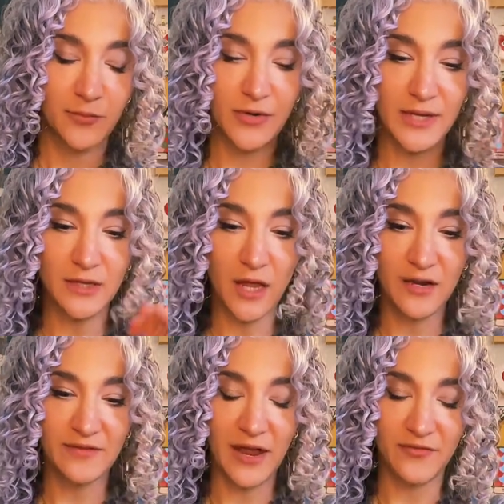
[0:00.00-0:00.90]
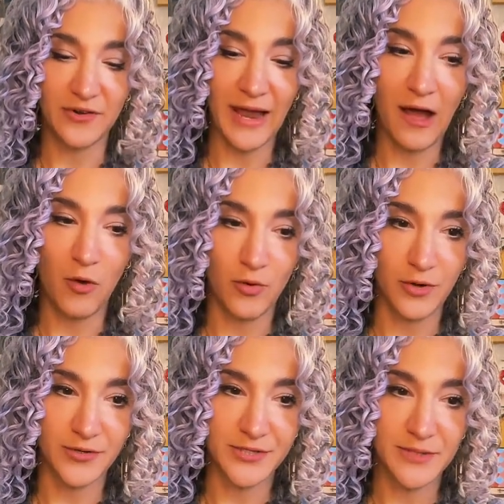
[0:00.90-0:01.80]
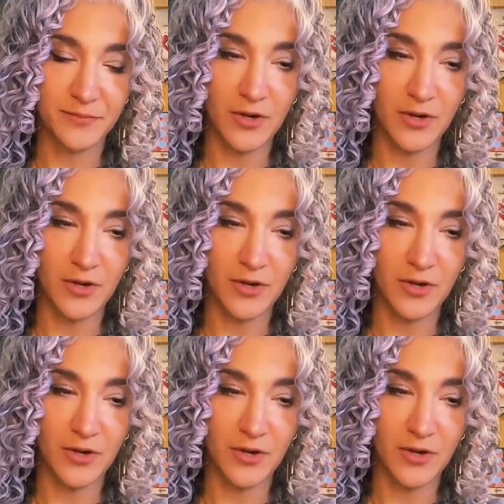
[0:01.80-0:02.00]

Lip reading: putting a lot of effort outwards,